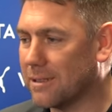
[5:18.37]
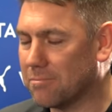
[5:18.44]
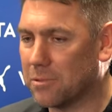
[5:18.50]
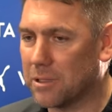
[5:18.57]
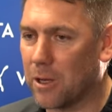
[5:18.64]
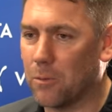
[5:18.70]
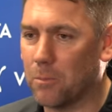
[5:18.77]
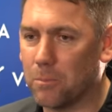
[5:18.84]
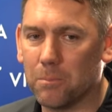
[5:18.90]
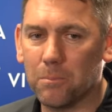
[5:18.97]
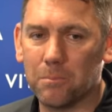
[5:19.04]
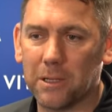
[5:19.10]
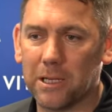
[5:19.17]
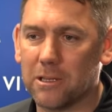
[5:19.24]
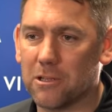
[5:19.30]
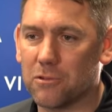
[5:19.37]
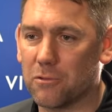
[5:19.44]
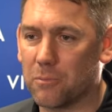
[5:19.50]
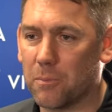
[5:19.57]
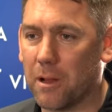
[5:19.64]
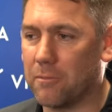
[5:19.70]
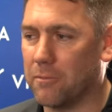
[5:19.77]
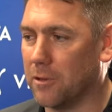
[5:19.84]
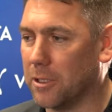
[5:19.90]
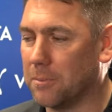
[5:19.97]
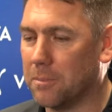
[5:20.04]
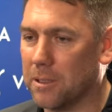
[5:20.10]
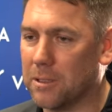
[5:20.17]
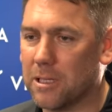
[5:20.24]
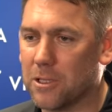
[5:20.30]
Without being disrespectful,
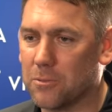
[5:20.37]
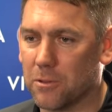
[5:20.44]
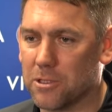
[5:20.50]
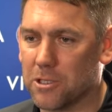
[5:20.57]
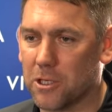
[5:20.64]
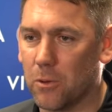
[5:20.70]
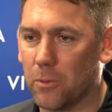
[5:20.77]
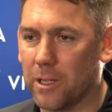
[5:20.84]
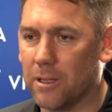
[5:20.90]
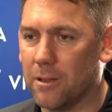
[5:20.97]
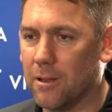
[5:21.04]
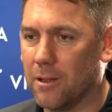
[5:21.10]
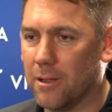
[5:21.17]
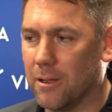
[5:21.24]
he needs one to go in.